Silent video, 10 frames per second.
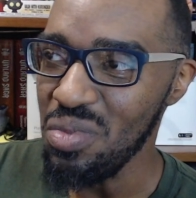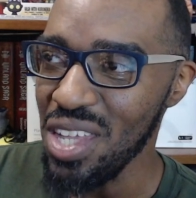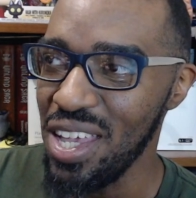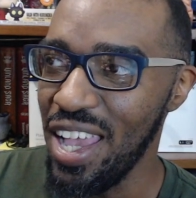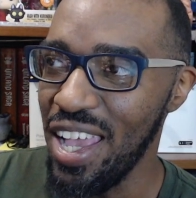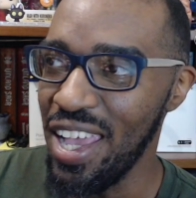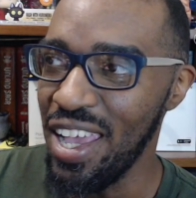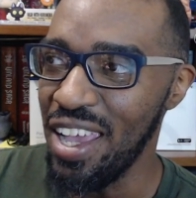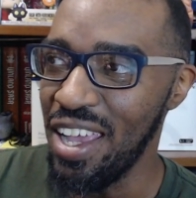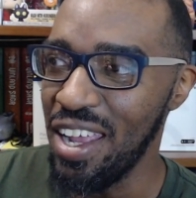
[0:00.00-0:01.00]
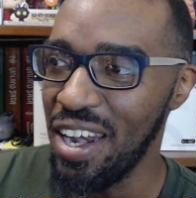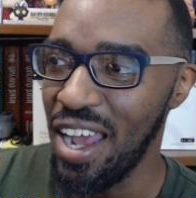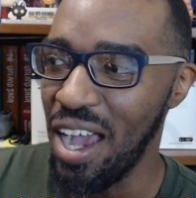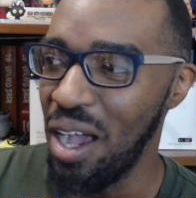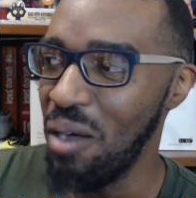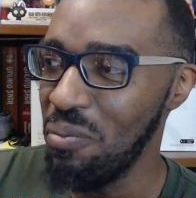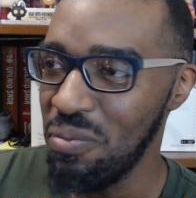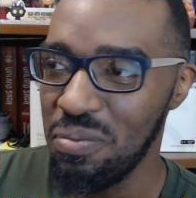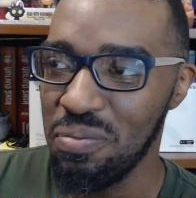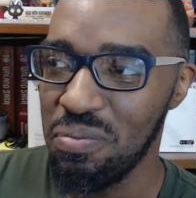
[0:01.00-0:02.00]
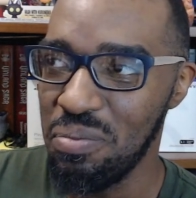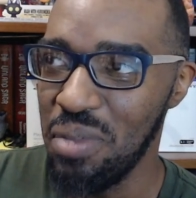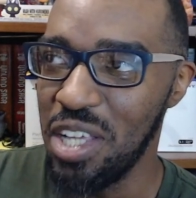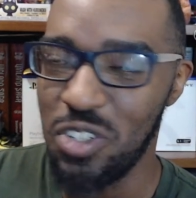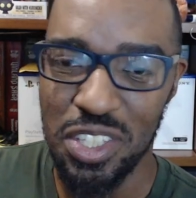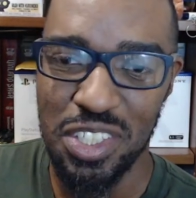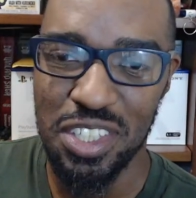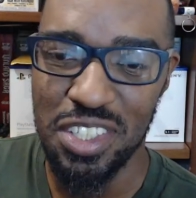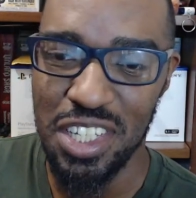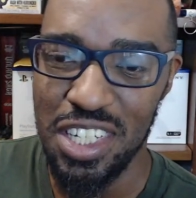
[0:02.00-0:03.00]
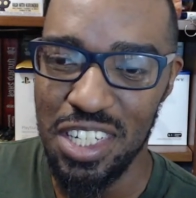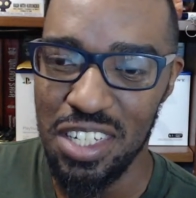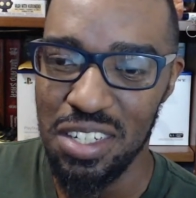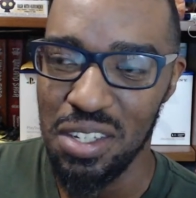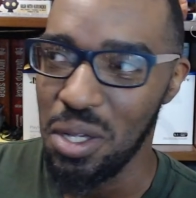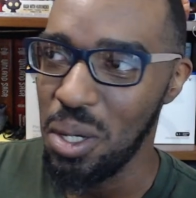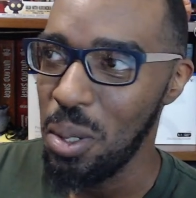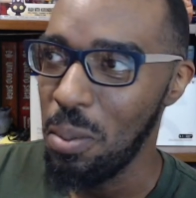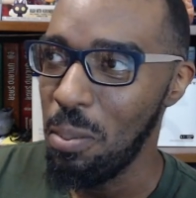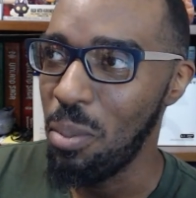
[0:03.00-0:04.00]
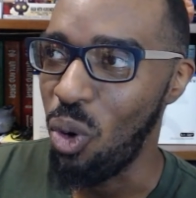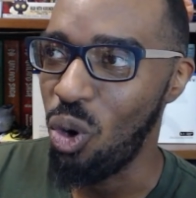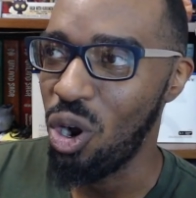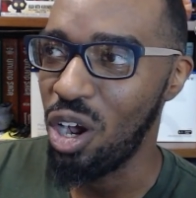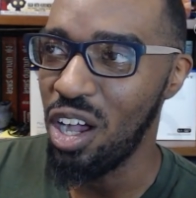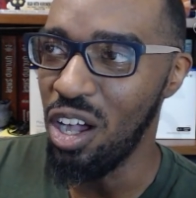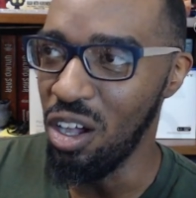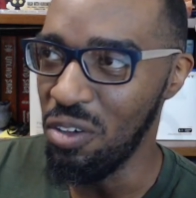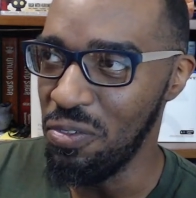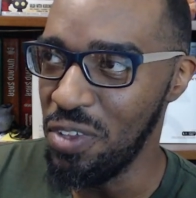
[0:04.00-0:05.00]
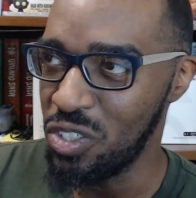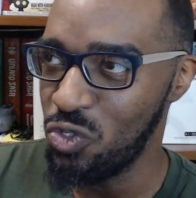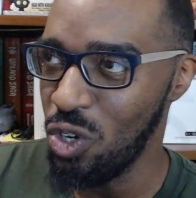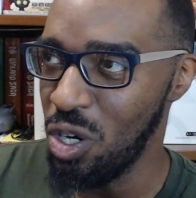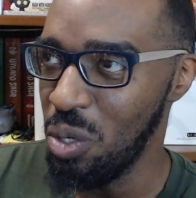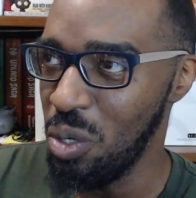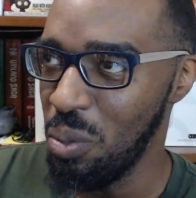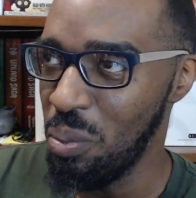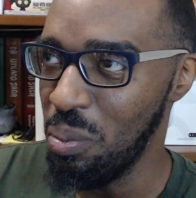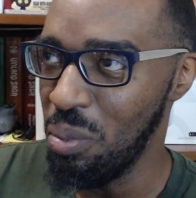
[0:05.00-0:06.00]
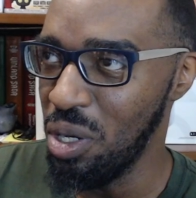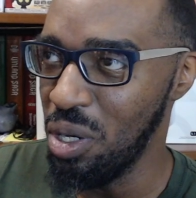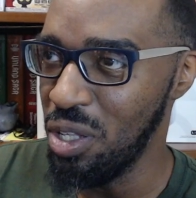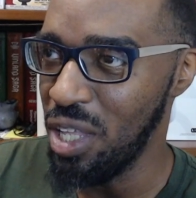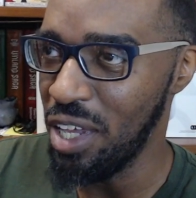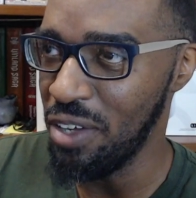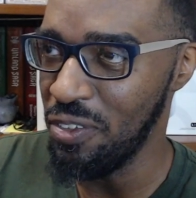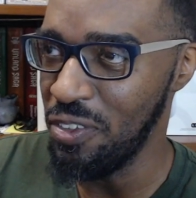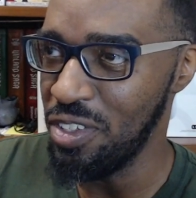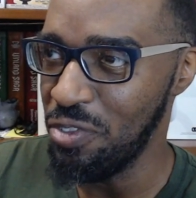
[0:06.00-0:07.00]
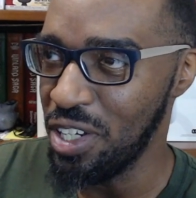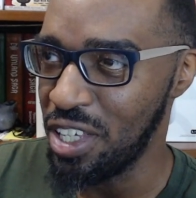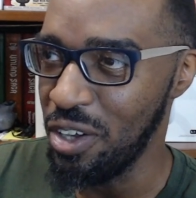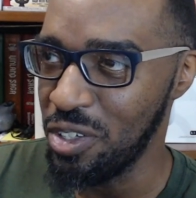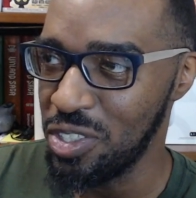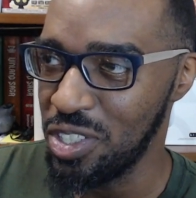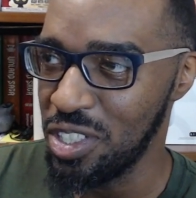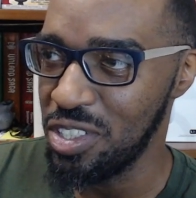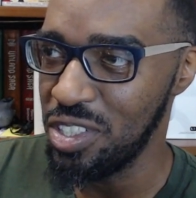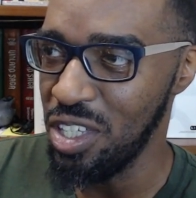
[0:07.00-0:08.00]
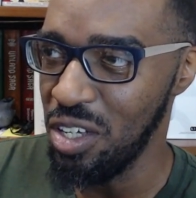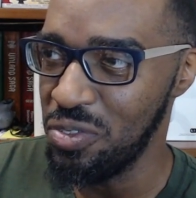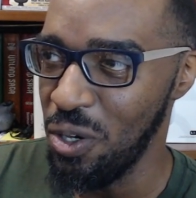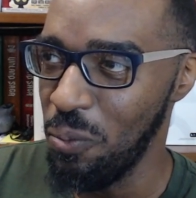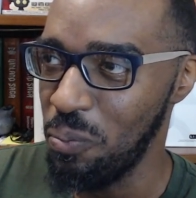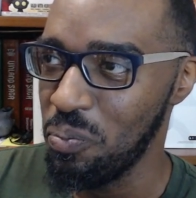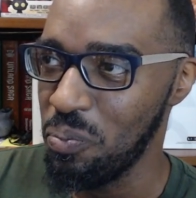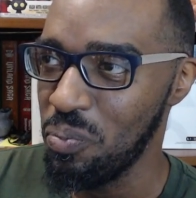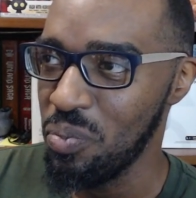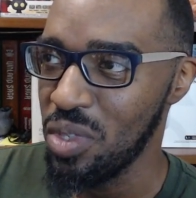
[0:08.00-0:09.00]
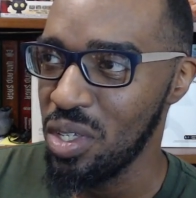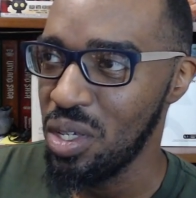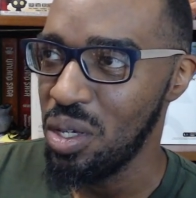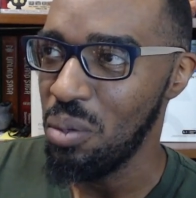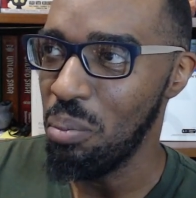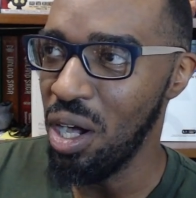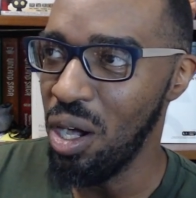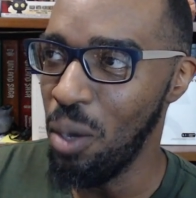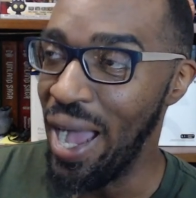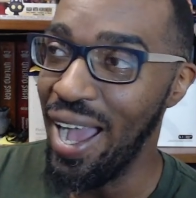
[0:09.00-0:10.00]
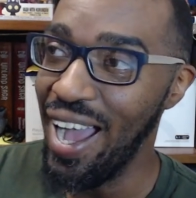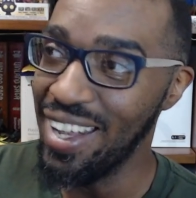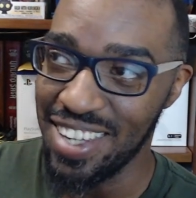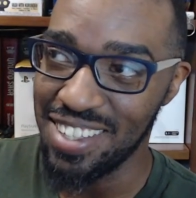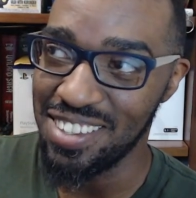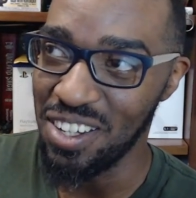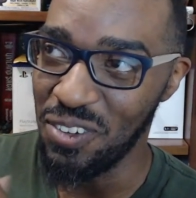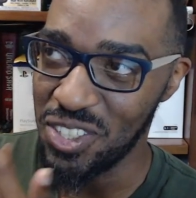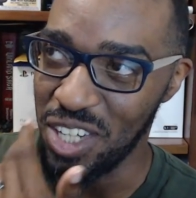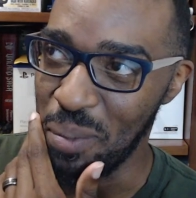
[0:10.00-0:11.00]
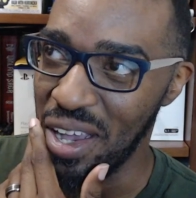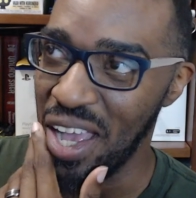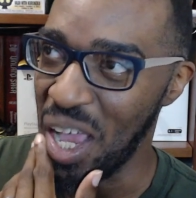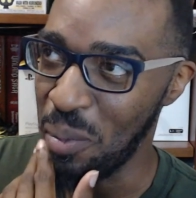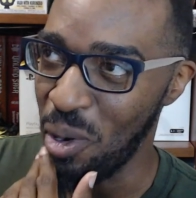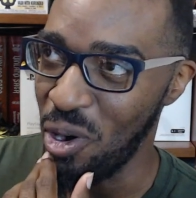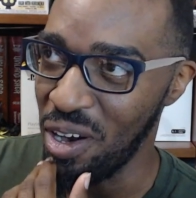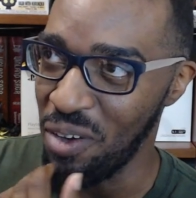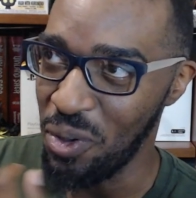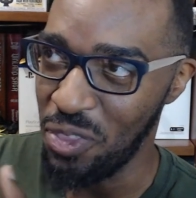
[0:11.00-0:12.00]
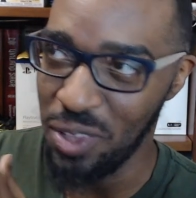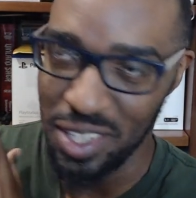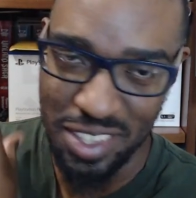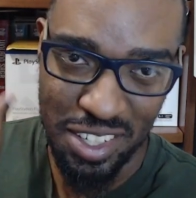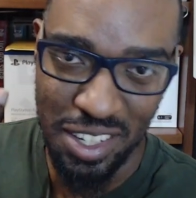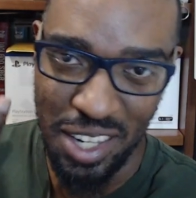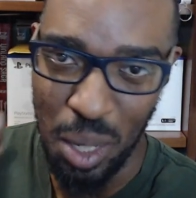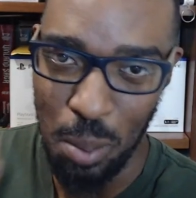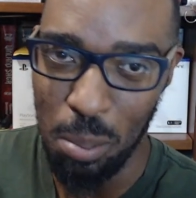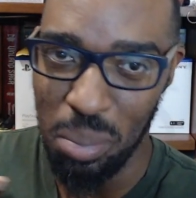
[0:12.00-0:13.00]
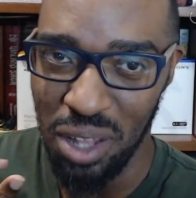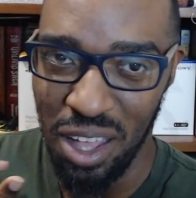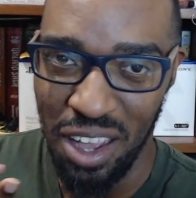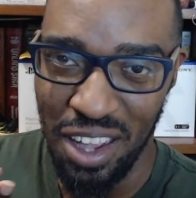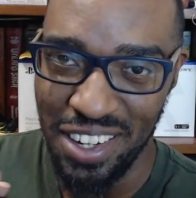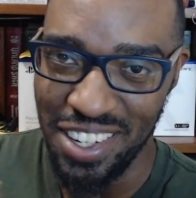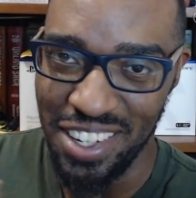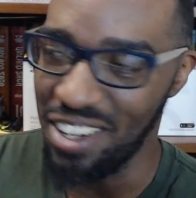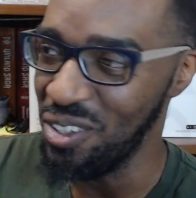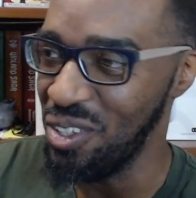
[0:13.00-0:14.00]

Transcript: and I'm interested to see more of this from a lot of the different characters and stuff. So, but um, I I like the what's her name, uh, Haymar with like the kind of like blonde hair look and stuff.